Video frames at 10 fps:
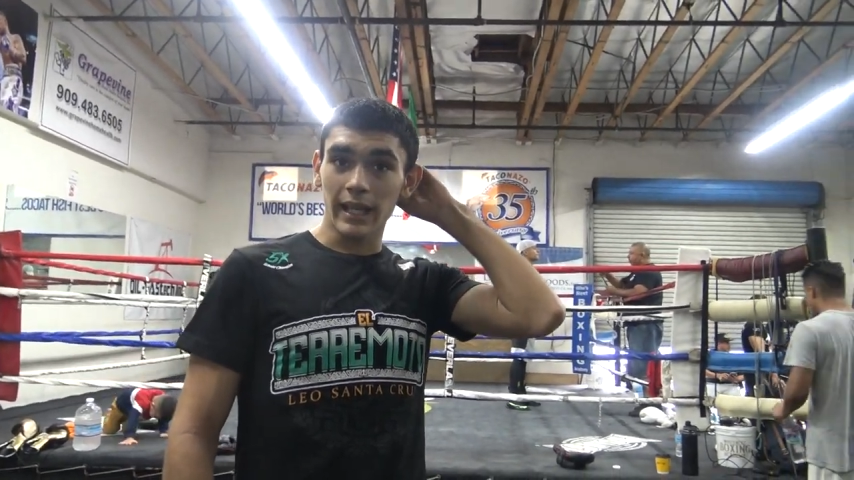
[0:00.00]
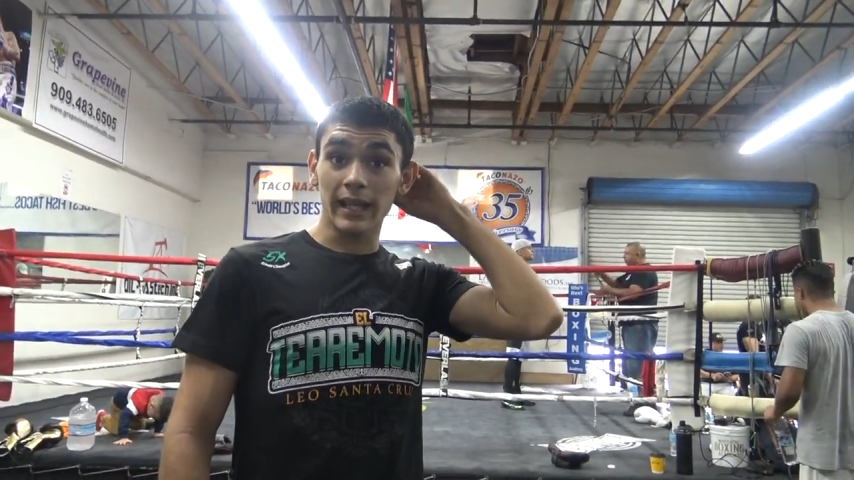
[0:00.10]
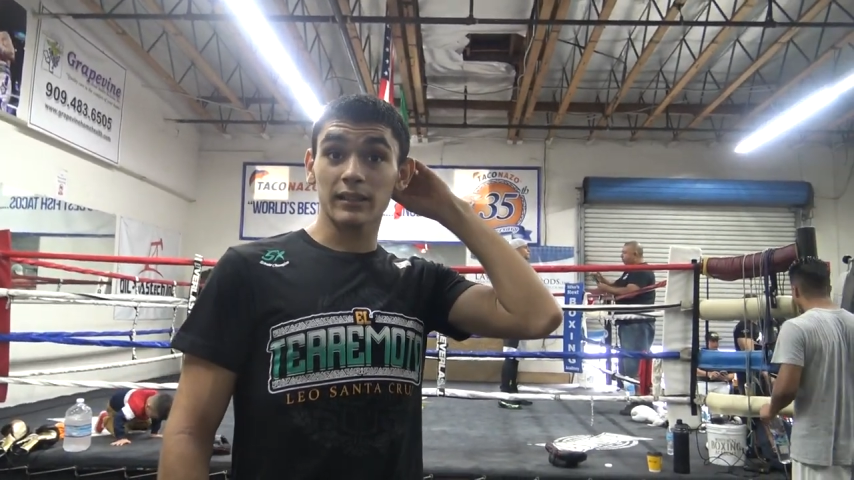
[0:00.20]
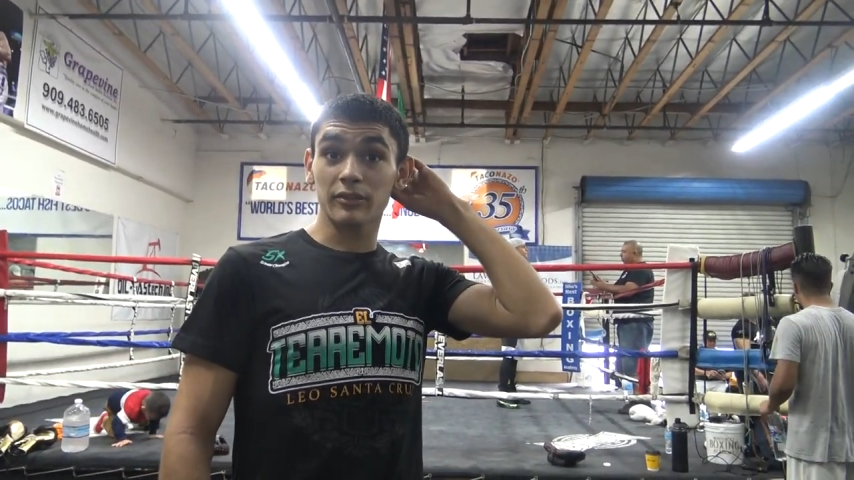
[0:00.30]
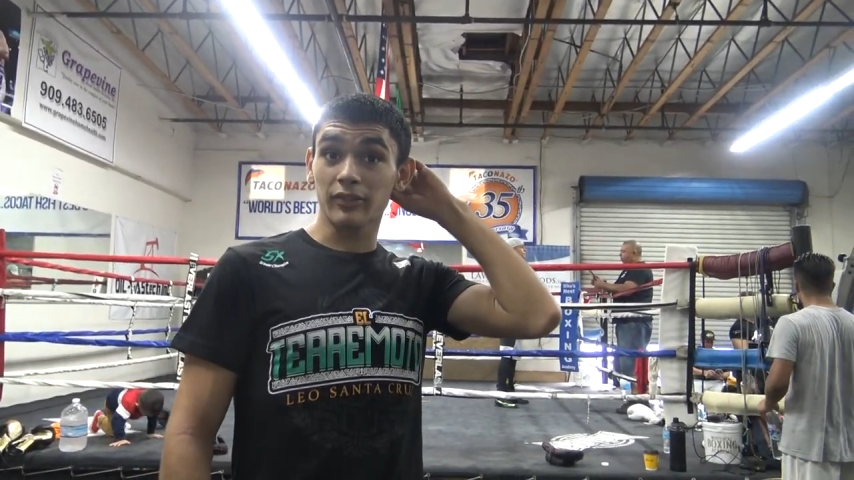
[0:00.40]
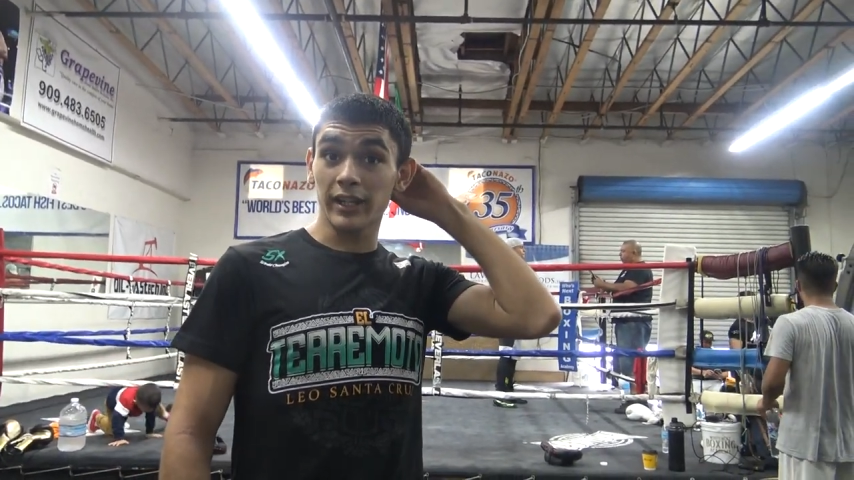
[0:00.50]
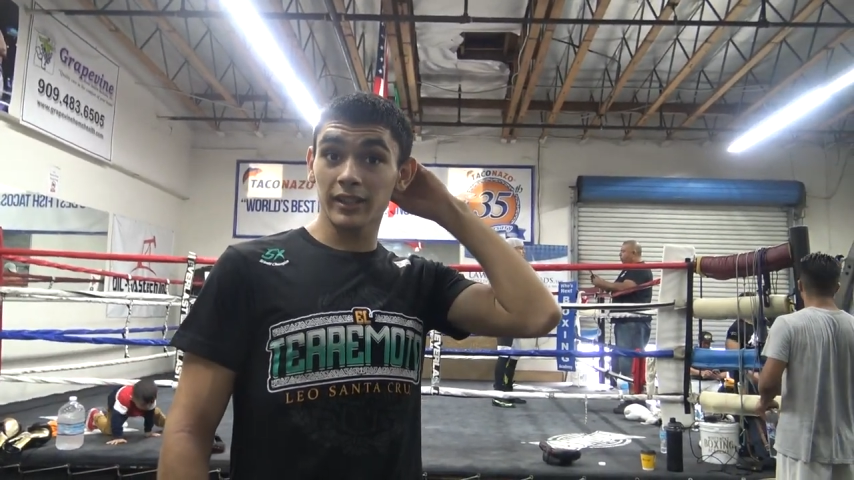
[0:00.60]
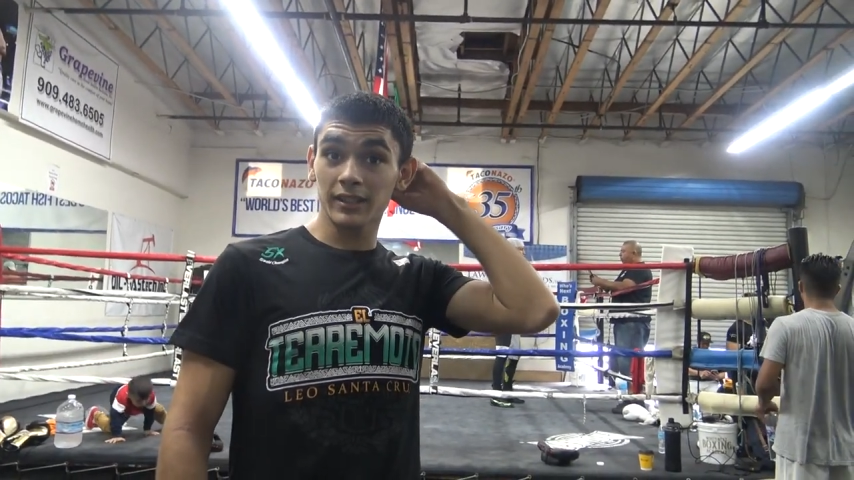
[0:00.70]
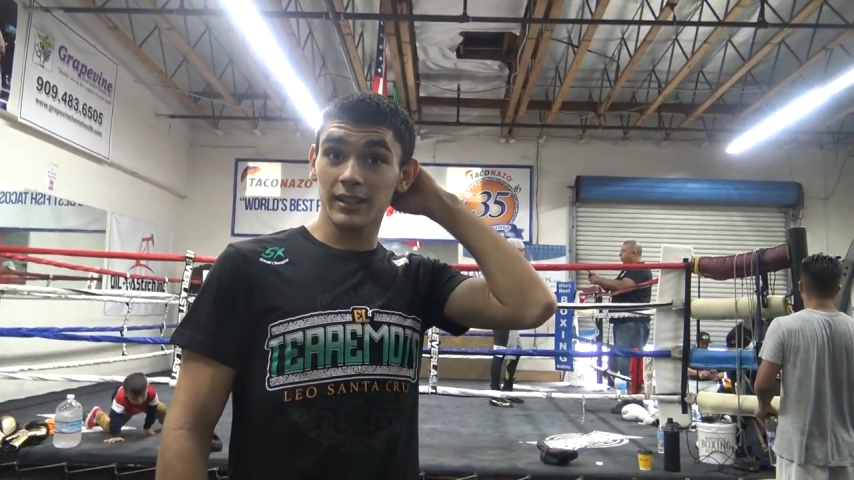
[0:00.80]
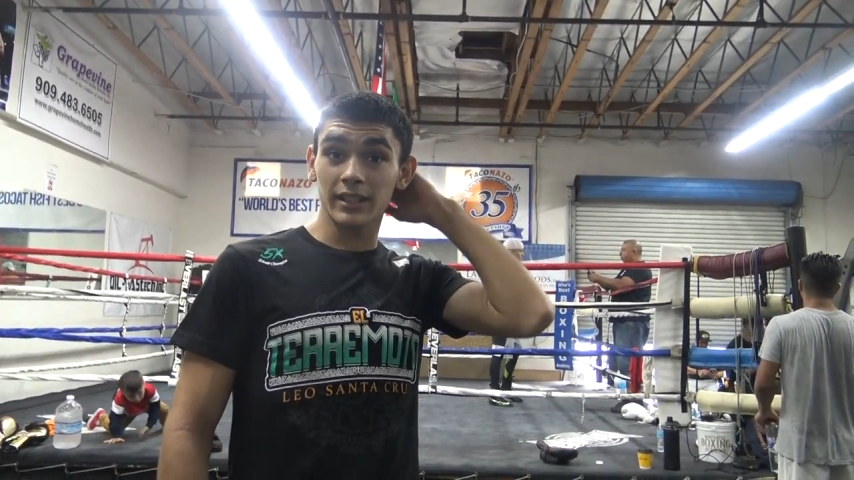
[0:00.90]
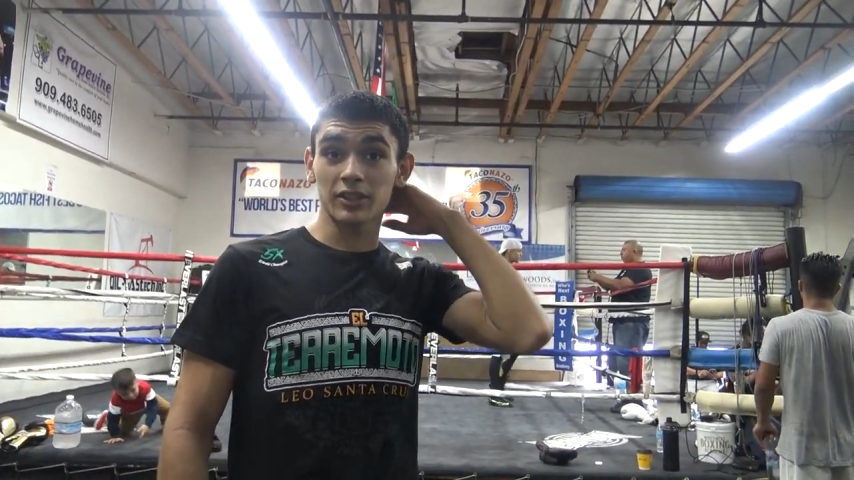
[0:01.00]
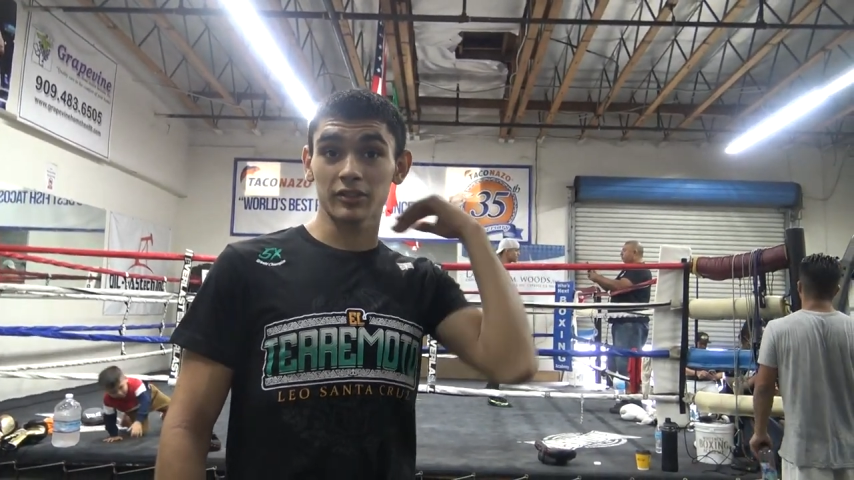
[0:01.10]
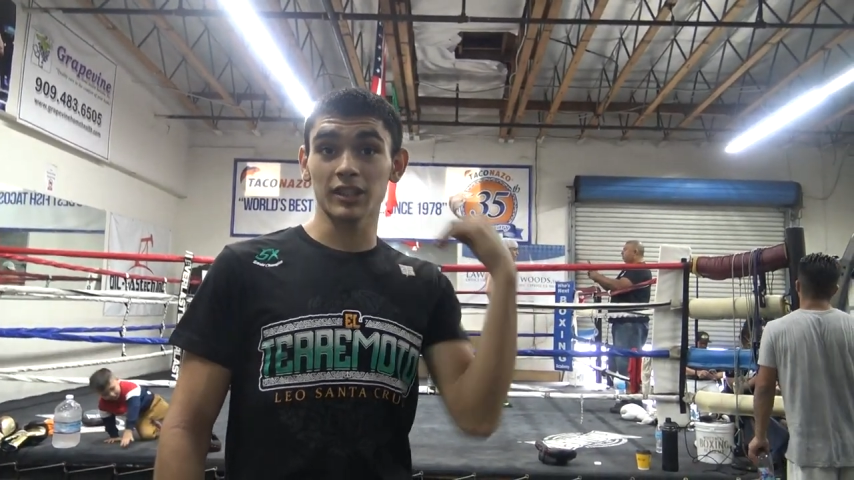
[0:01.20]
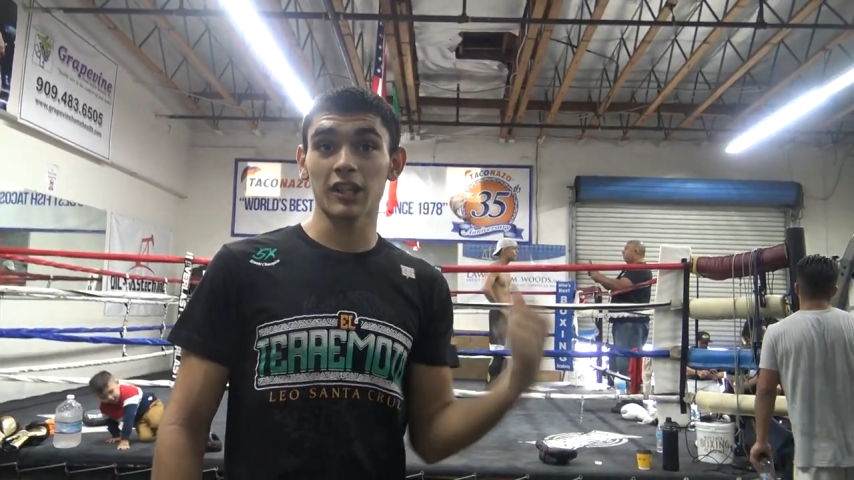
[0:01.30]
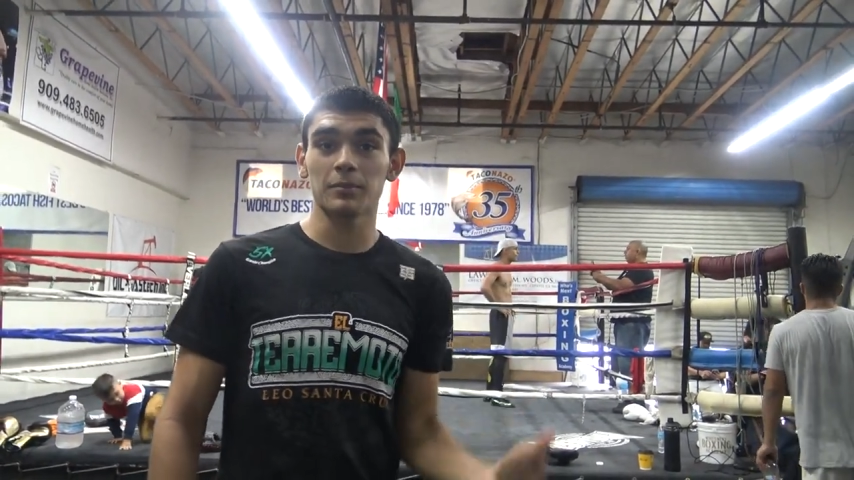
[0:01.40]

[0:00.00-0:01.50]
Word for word: active fighter. He throws a lot